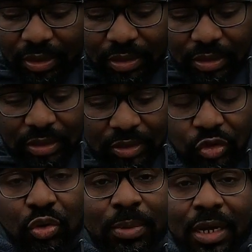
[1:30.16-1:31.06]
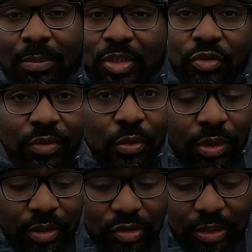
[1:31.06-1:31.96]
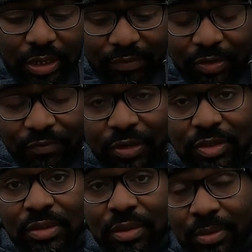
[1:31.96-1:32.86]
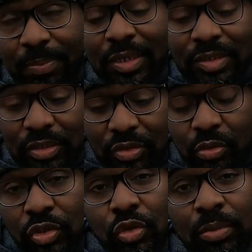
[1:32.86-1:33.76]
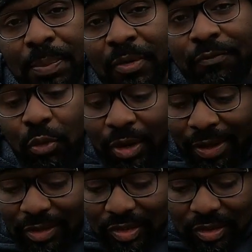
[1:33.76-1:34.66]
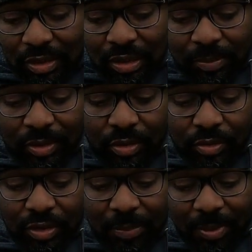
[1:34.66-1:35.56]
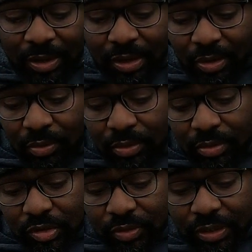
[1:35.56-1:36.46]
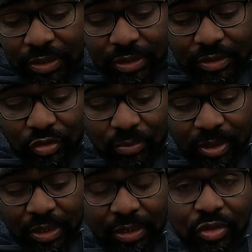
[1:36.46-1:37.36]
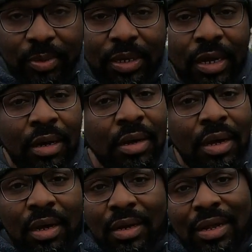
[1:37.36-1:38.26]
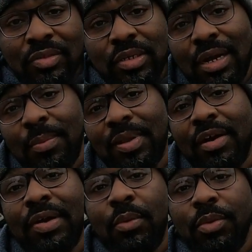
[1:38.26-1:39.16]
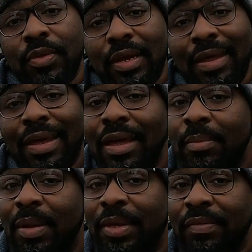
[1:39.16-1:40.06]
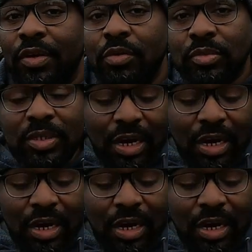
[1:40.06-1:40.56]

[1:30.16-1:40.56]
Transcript: a zoom. I got my screen recording here. So they gave you the ability to do a zoom up to 4x. And you could do that by holding on the screen and then zooming in, zooming out. Allows you to kind of play around with it and maybe even do some